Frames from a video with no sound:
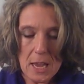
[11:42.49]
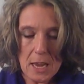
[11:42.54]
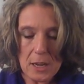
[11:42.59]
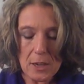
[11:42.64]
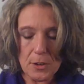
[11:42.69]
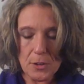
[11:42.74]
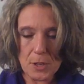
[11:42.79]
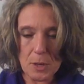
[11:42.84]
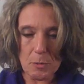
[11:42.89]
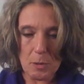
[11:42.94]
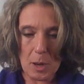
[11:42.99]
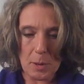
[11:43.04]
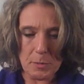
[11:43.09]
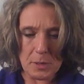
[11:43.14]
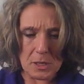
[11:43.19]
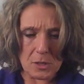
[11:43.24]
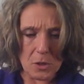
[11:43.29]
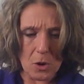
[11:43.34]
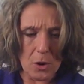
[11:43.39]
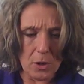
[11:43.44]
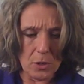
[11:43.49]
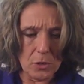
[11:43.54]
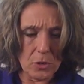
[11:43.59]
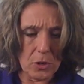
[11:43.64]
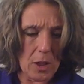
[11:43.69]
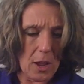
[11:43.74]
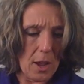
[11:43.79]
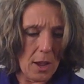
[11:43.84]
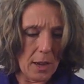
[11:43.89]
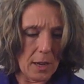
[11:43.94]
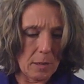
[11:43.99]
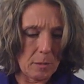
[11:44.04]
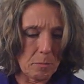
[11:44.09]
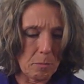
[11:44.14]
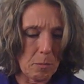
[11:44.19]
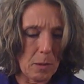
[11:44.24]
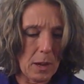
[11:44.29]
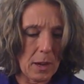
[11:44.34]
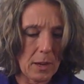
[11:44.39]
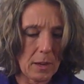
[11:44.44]
You know, sometimes it's hard to hide
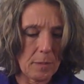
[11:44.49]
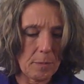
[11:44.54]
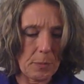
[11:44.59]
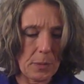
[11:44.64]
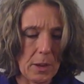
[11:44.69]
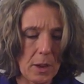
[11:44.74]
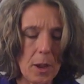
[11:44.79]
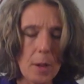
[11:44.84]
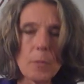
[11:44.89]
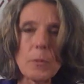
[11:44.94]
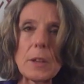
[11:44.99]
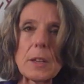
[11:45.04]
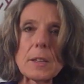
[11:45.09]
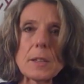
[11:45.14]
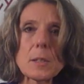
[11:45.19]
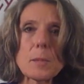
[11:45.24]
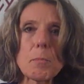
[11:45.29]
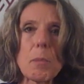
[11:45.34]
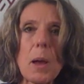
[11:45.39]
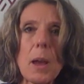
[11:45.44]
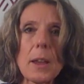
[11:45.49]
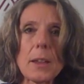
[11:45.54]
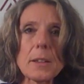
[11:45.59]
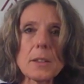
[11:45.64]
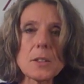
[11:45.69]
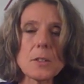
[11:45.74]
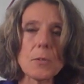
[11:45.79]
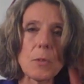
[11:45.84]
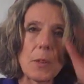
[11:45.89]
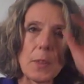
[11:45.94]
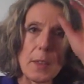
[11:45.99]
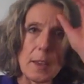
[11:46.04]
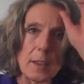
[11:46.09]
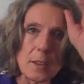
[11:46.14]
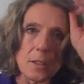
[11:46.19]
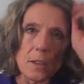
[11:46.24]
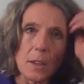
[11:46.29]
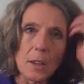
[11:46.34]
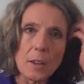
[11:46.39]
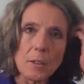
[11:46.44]
my obvious bias for
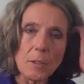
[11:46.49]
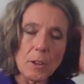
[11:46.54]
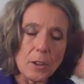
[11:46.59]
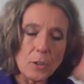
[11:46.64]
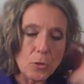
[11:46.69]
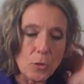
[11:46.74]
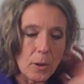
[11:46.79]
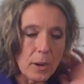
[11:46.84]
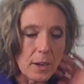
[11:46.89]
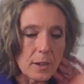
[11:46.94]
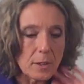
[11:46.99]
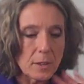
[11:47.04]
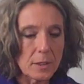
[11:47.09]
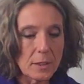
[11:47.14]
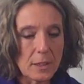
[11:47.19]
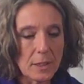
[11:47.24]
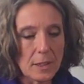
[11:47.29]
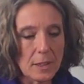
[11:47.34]
things, and I, I try to